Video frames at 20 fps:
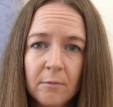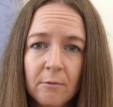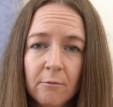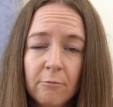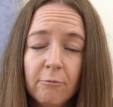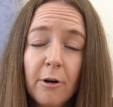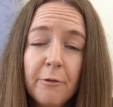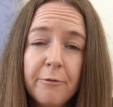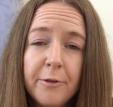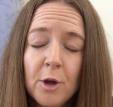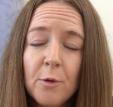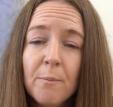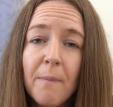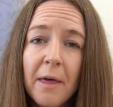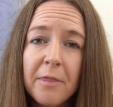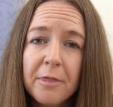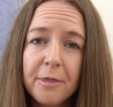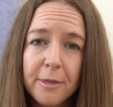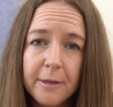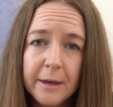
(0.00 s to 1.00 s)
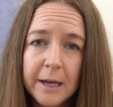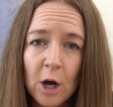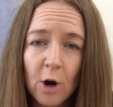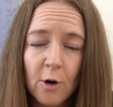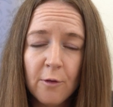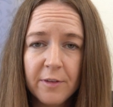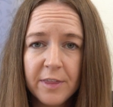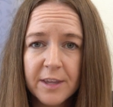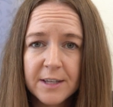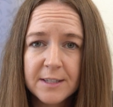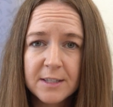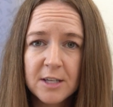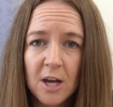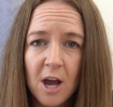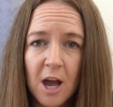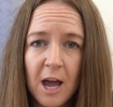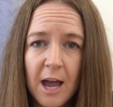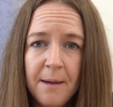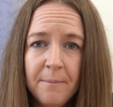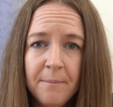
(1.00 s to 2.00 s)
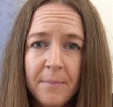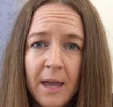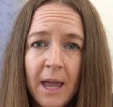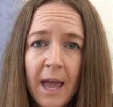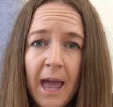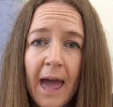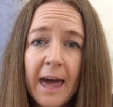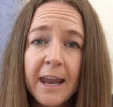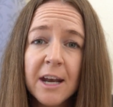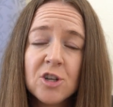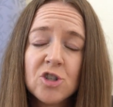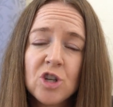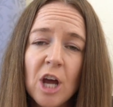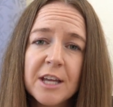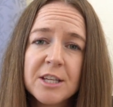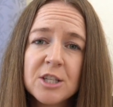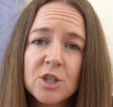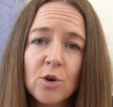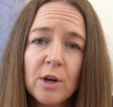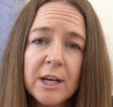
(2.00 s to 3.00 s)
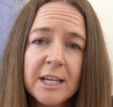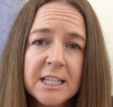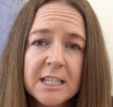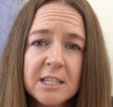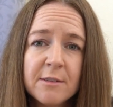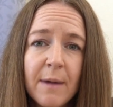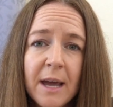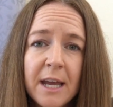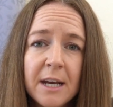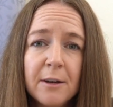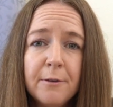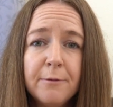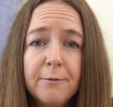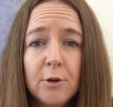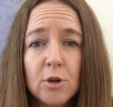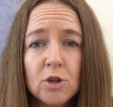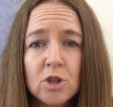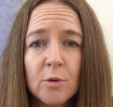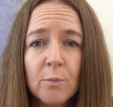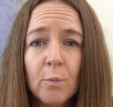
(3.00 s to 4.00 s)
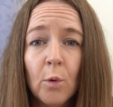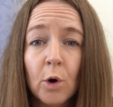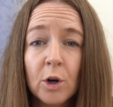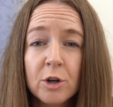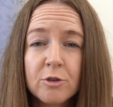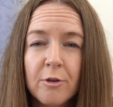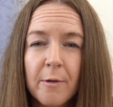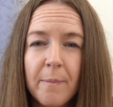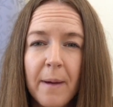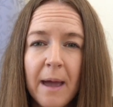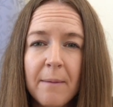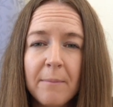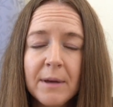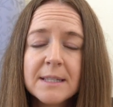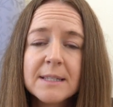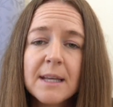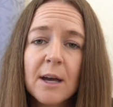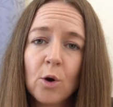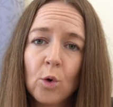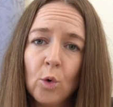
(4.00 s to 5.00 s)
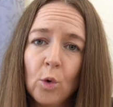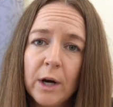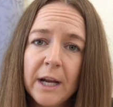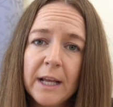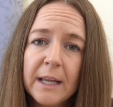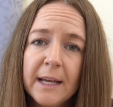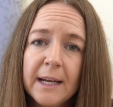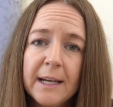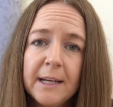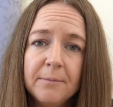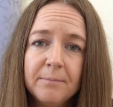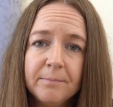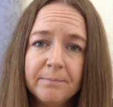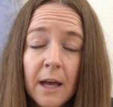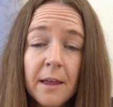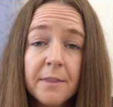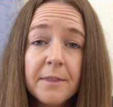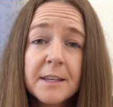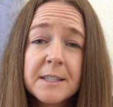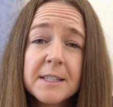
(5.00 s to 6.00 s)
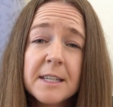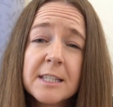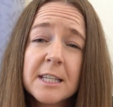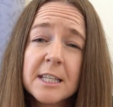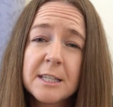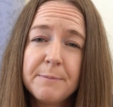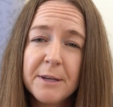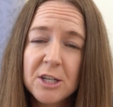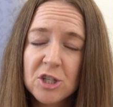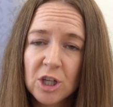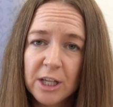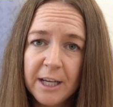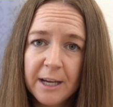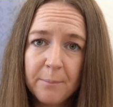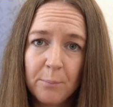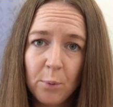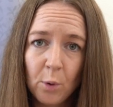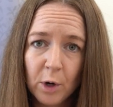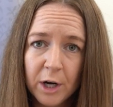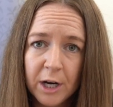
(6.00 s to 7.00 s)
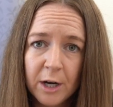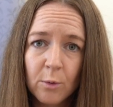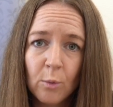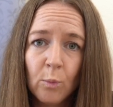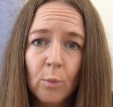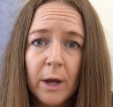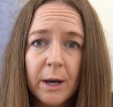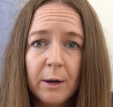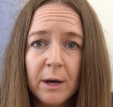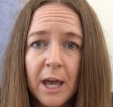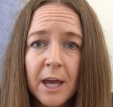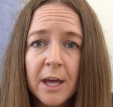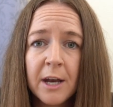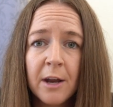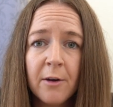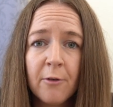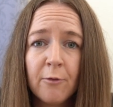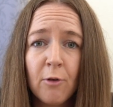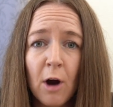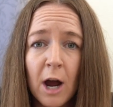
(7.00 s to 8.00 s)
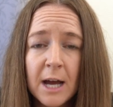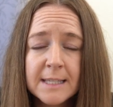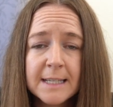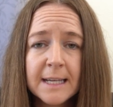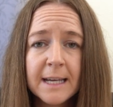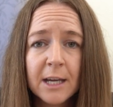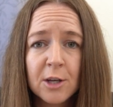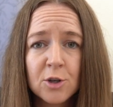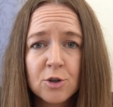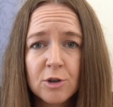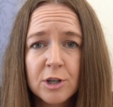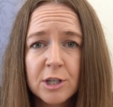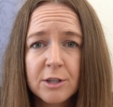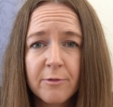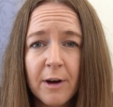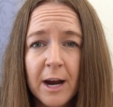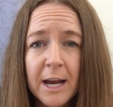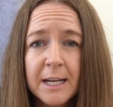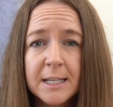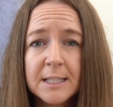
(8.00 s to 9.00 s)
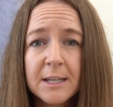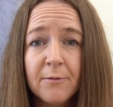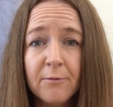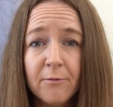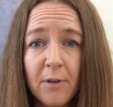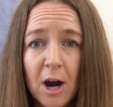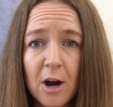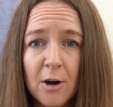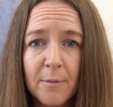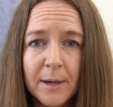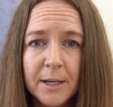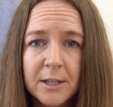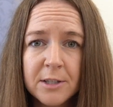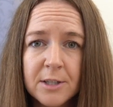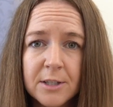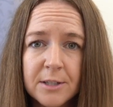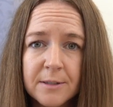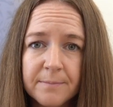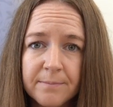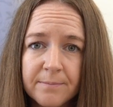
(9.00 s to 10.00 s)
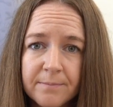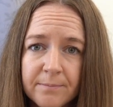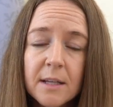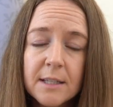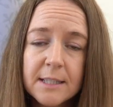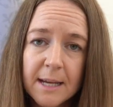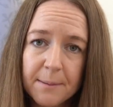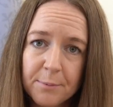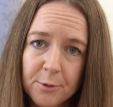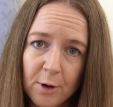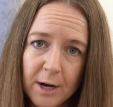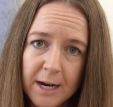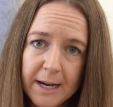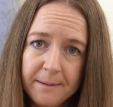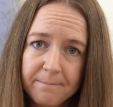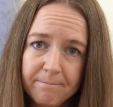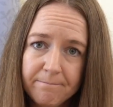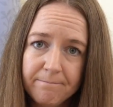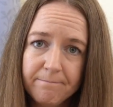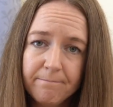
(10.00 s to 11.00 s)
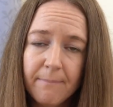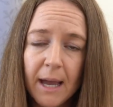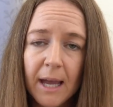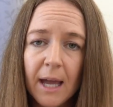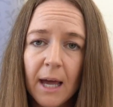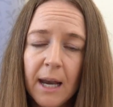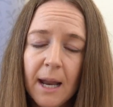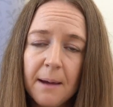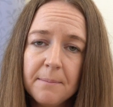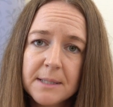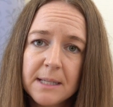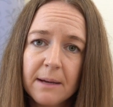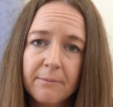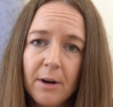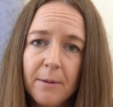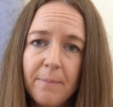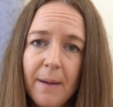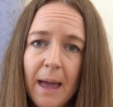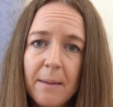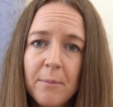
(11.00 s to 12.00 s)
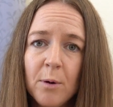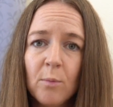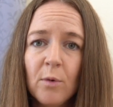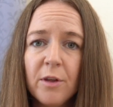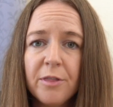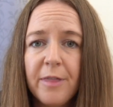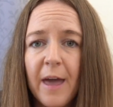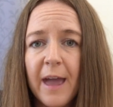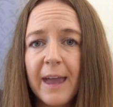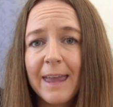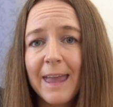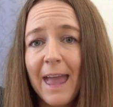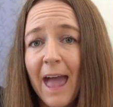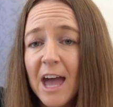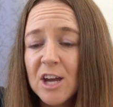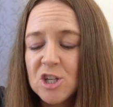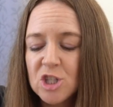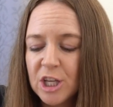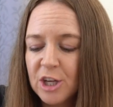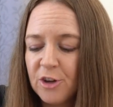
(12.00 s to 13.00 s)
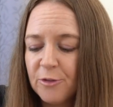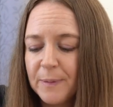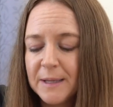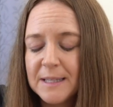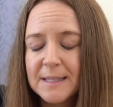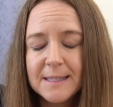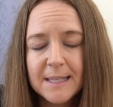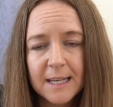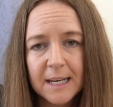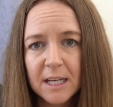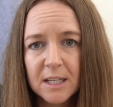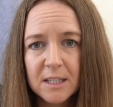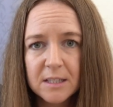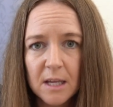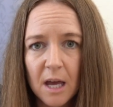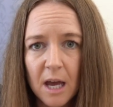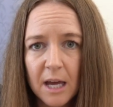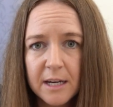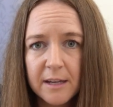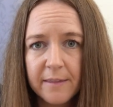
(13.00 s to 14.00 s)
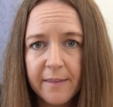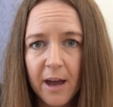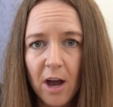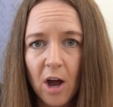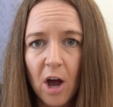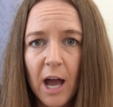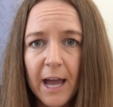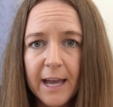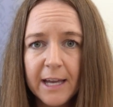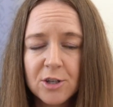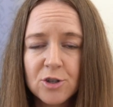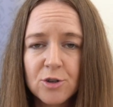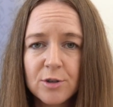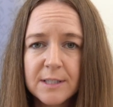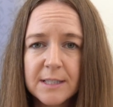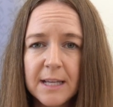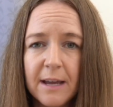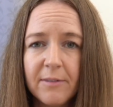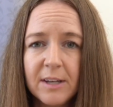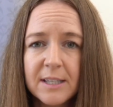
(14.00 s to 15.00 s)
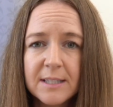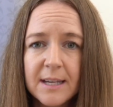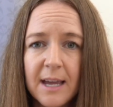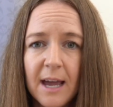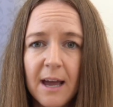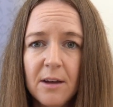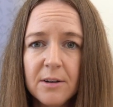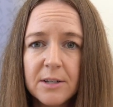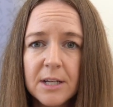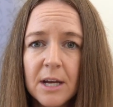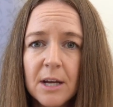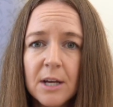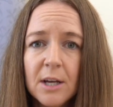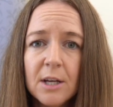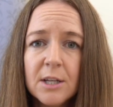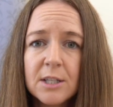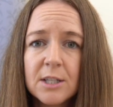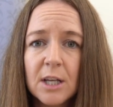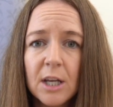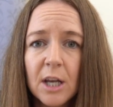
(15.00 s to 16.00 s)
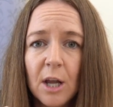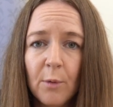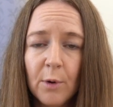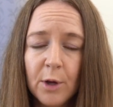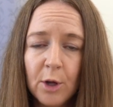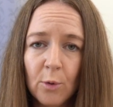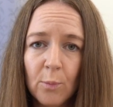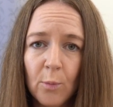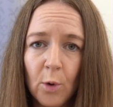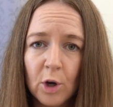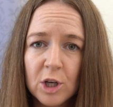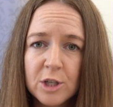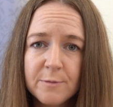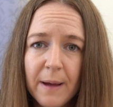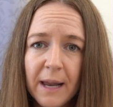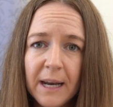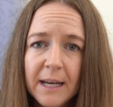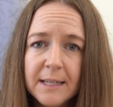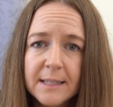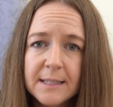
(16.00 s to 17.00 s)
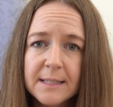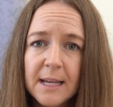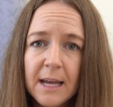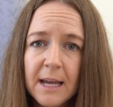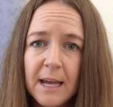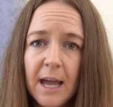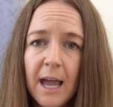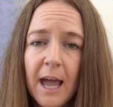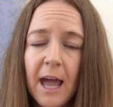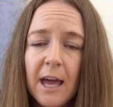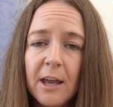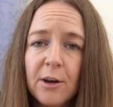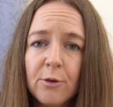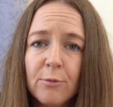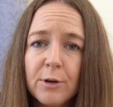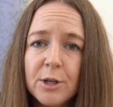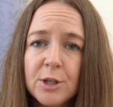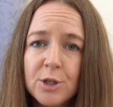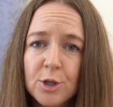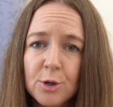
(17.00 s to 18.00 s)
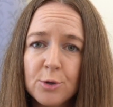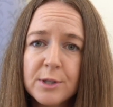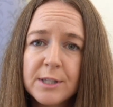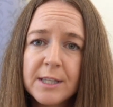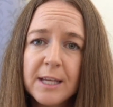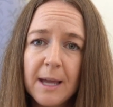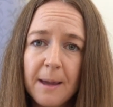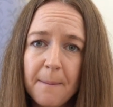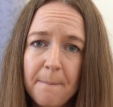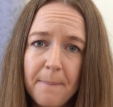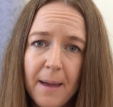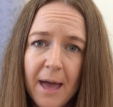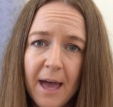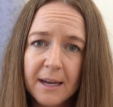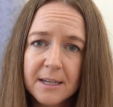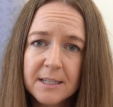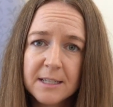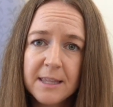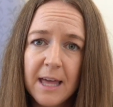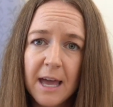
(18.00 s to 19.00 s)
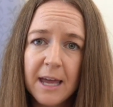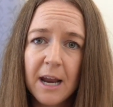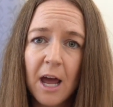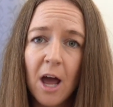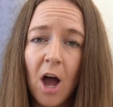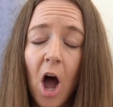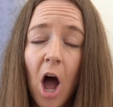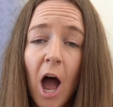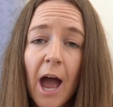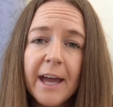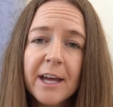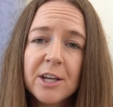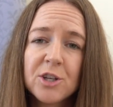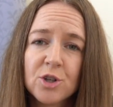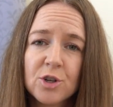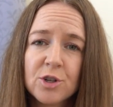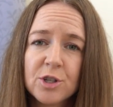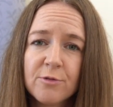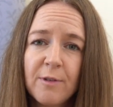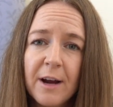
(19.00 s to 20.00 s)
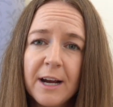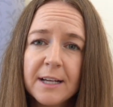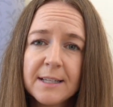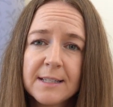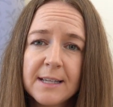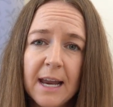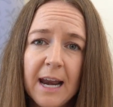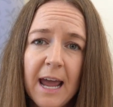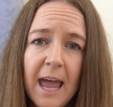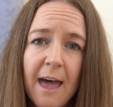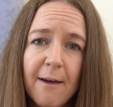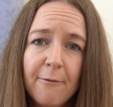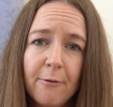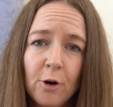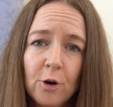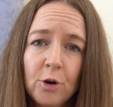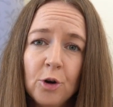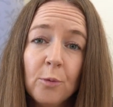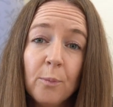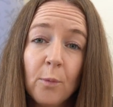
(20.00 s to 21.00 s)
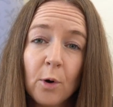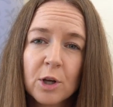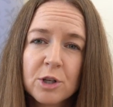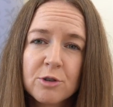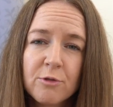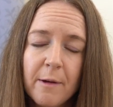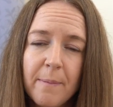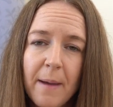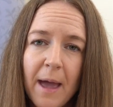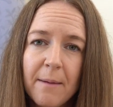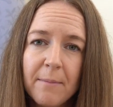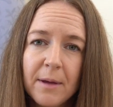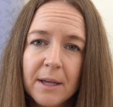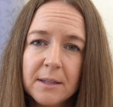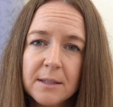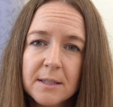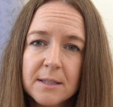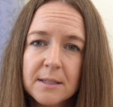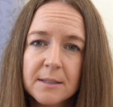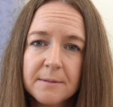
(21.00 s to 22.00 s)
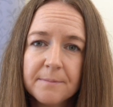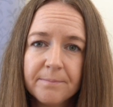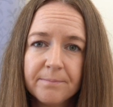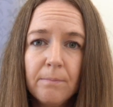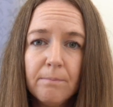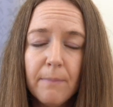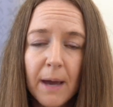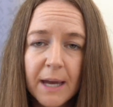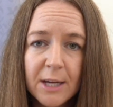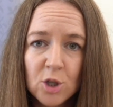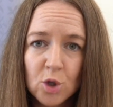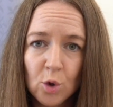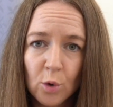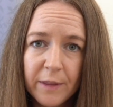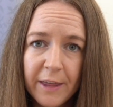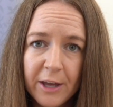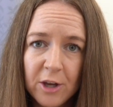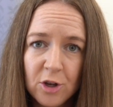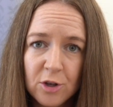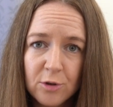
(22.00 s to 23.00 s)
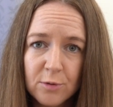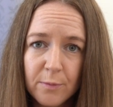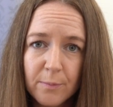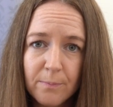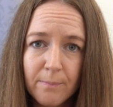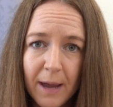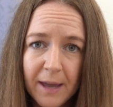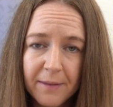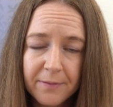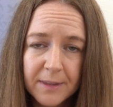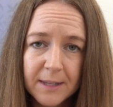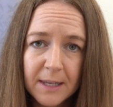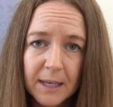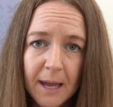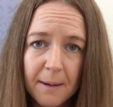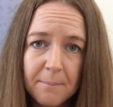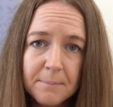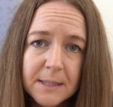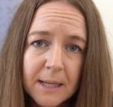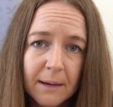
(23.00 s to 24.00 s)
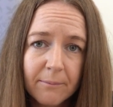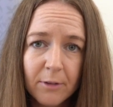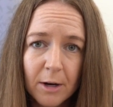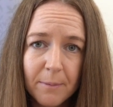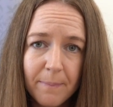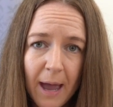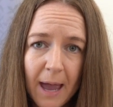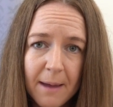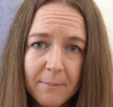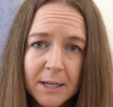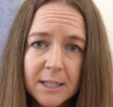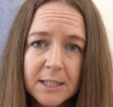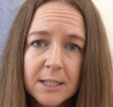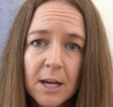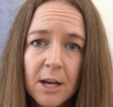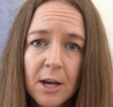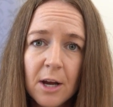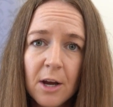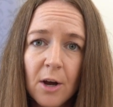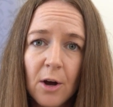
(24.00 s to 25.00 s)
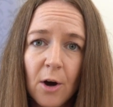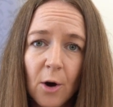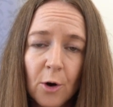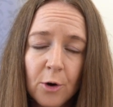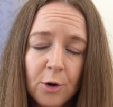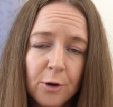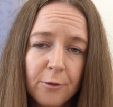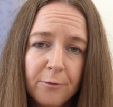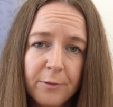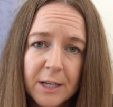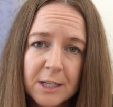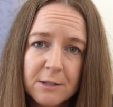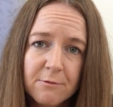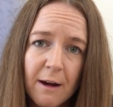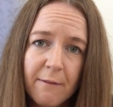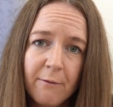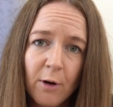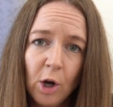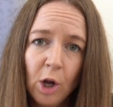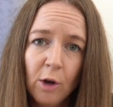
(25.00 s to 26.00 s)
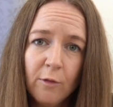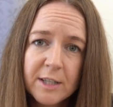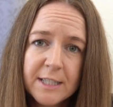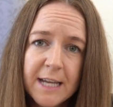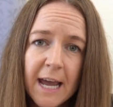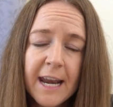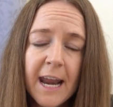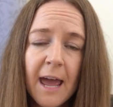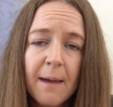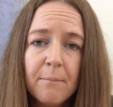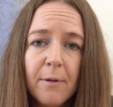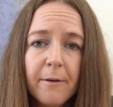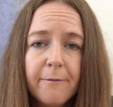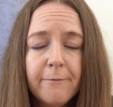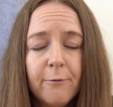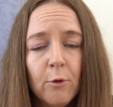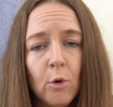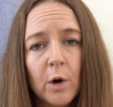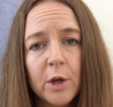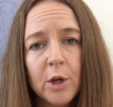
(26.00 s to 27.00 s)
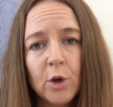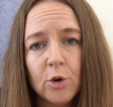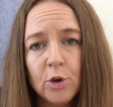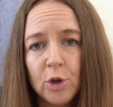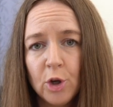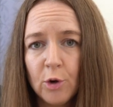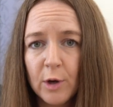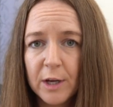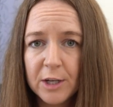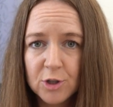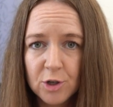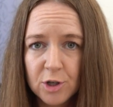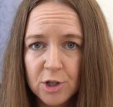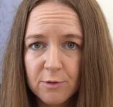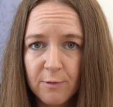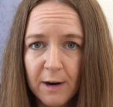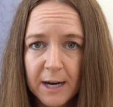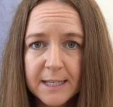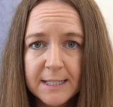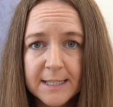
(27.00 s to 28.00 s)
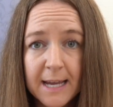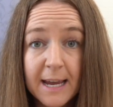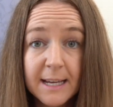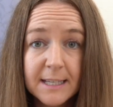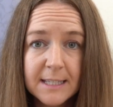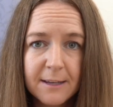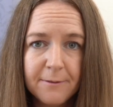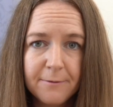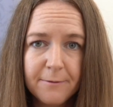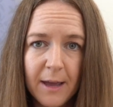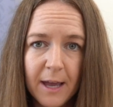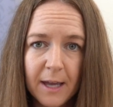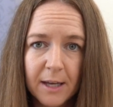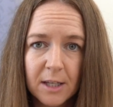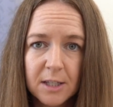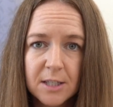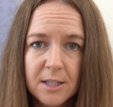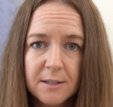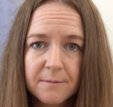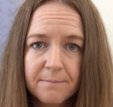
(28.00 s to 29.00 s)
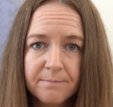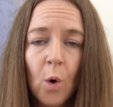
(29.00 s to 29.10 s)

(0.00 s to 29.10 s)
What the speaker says: Review monthly over this time and adjust your estimated future mortgage repayments accordingly. This is especially important when in a rising interest rate environment. Step 3, make a lump sum repayment with that cash that you've been setting aside in that high interest savings account to lower your mortgage balance and reduce the impact that a higher interest rate is going to have on your mortgage repayments. Make sure that you make the lump sum repayment on your fixed rate rollover date and before your new interest rate takes effect.